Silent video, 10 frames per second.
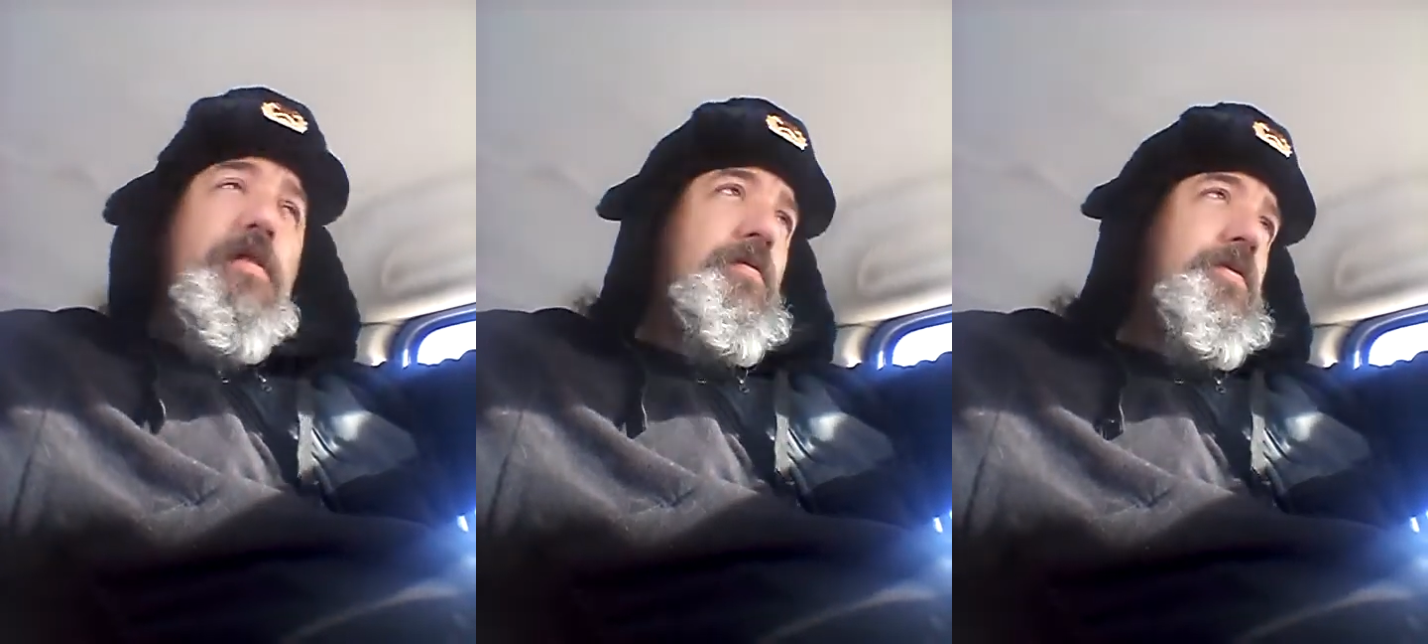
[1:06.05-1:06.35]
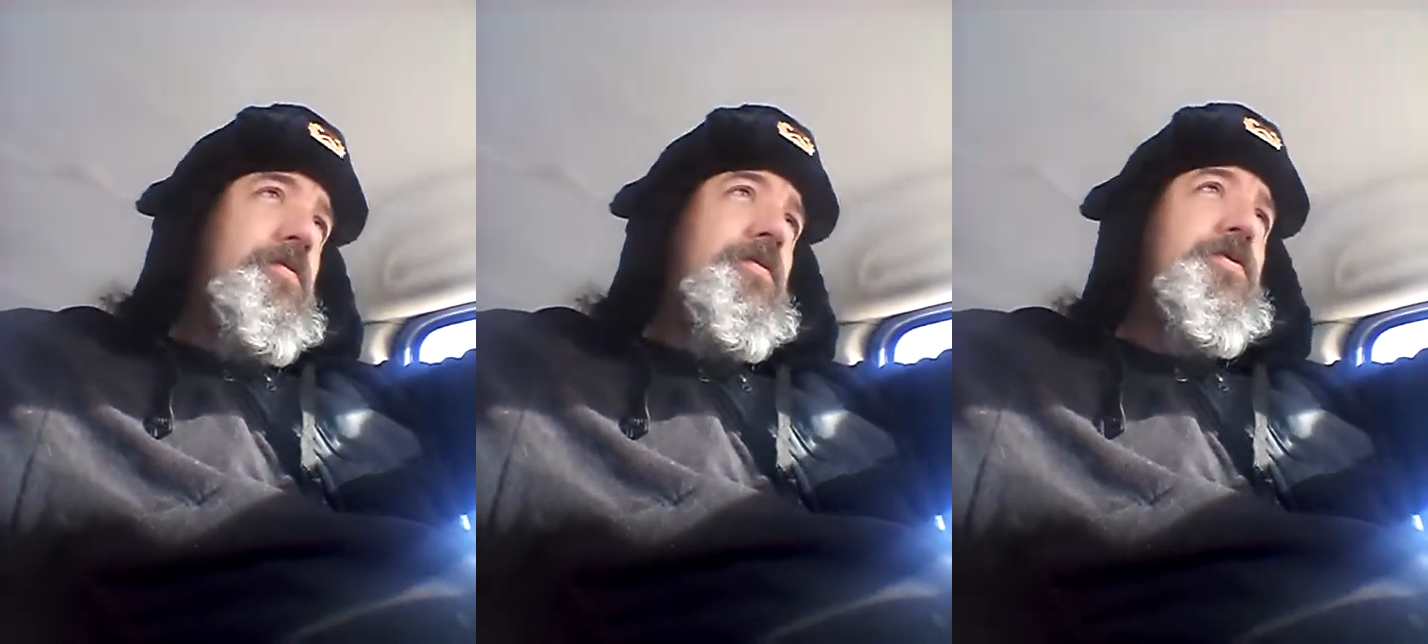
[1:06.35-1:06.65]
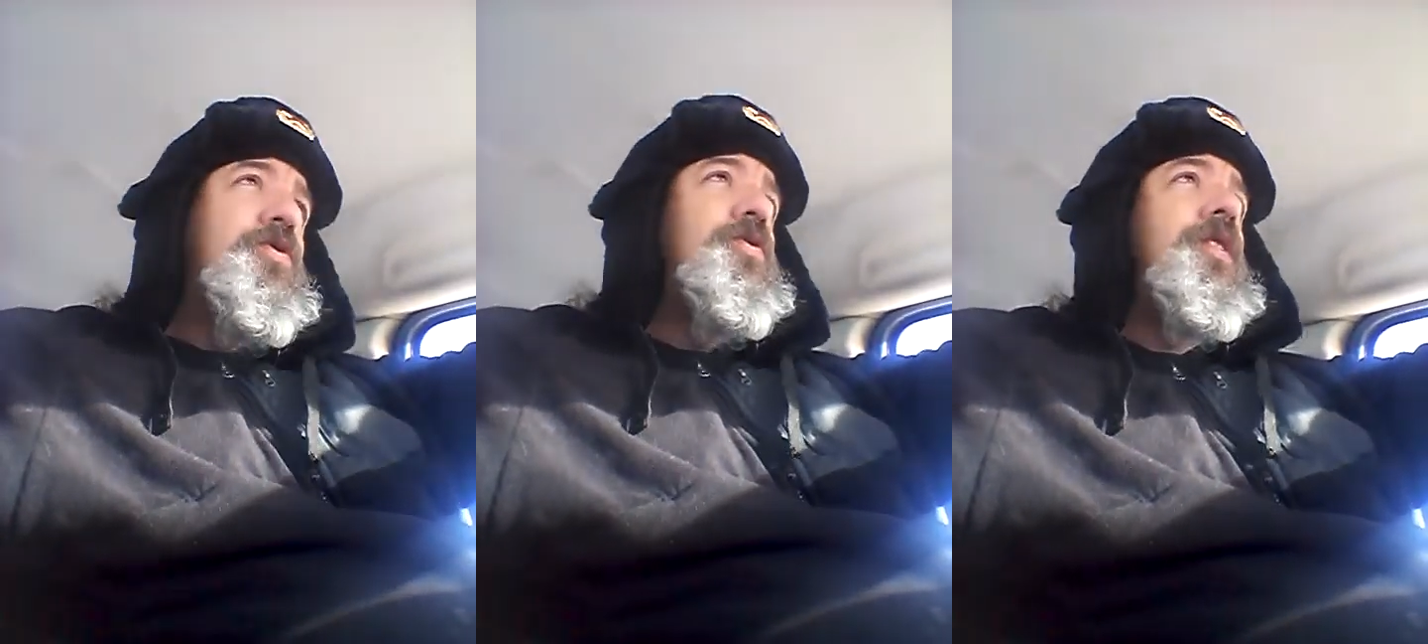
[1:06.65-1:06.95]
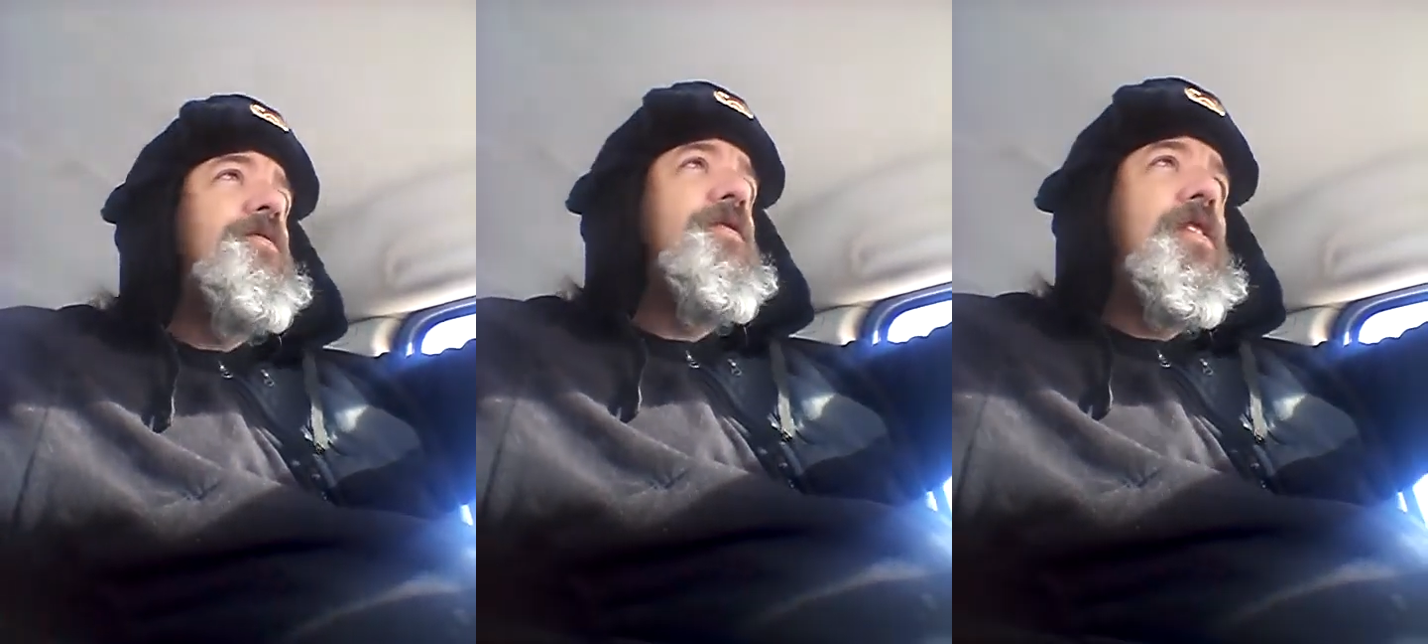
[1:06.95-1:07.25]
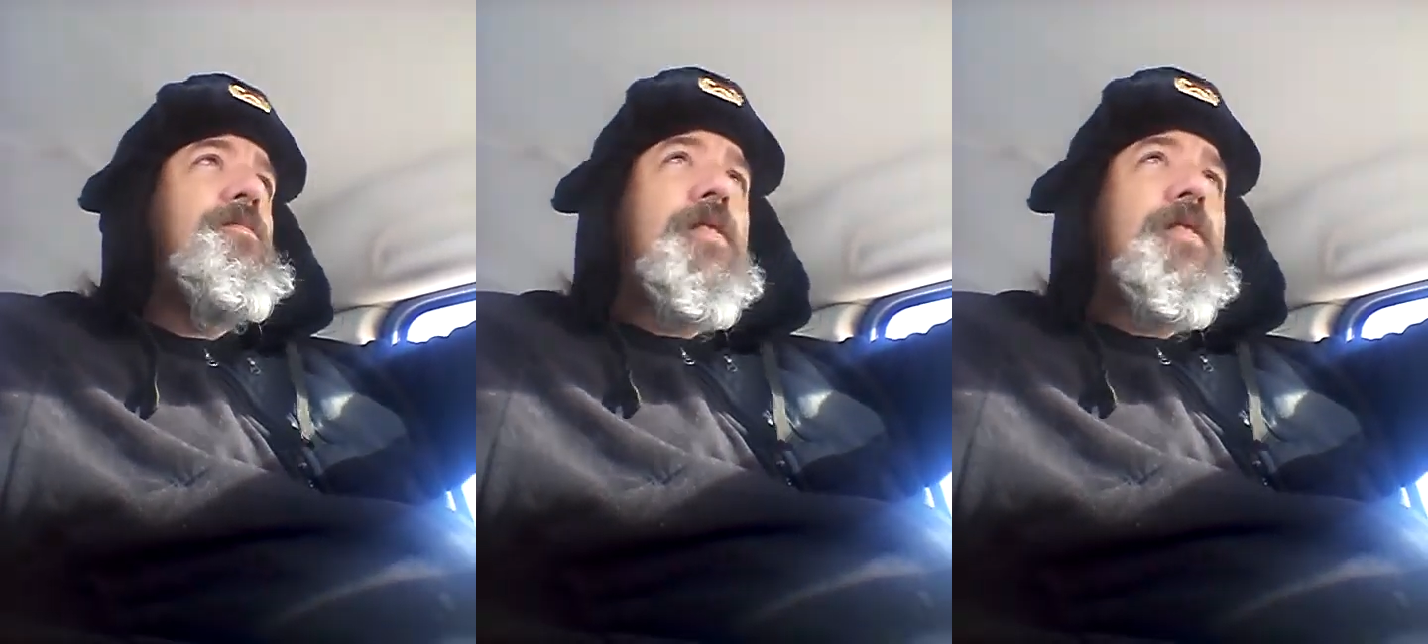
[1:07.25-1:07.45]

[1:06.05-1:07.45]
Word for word: going through school and everything